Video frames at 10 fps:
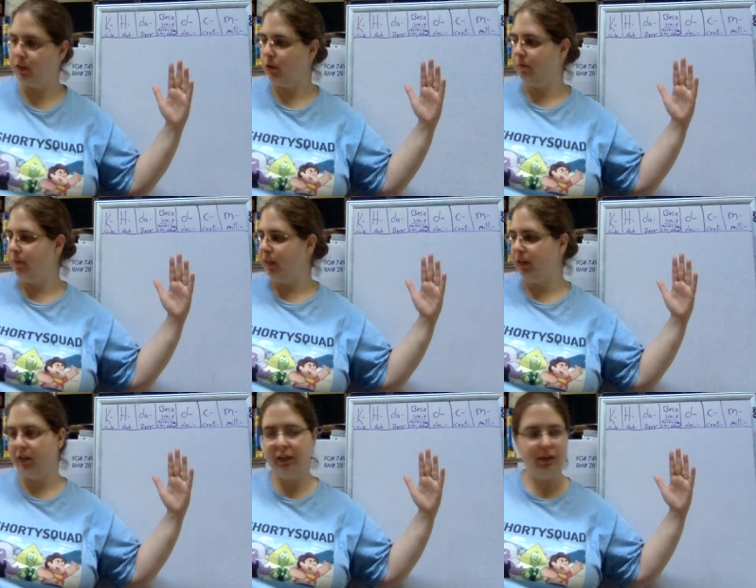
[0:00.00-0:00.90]
So a
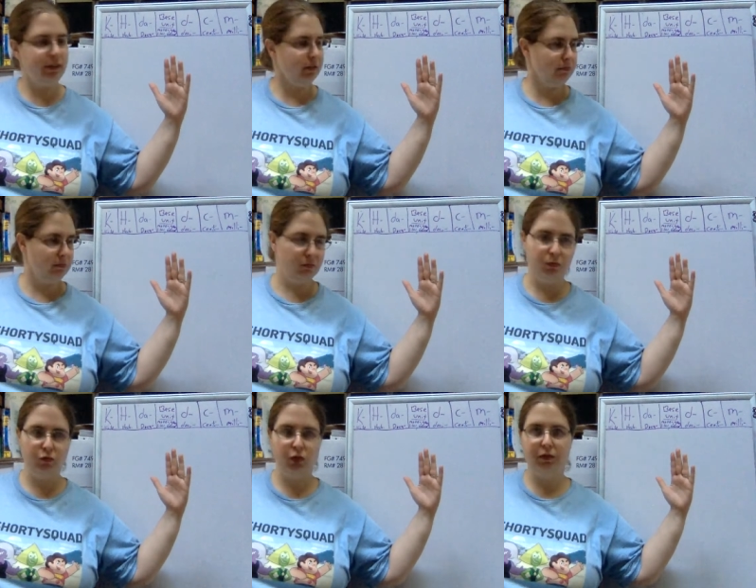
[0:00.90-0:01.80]
meter is
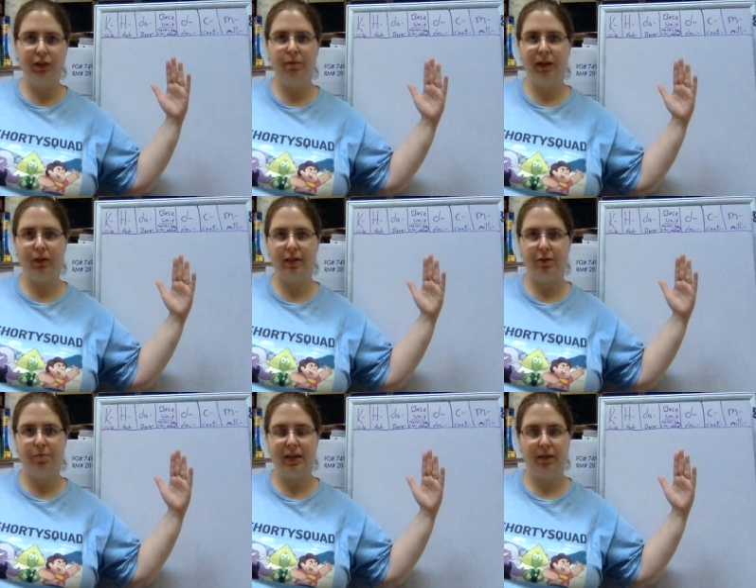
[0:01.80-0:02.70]
roughly about
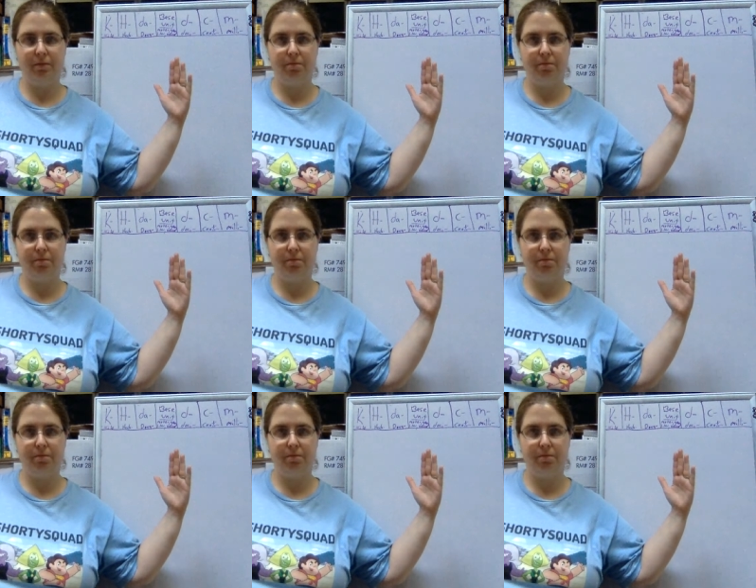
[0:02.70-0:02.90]
this big.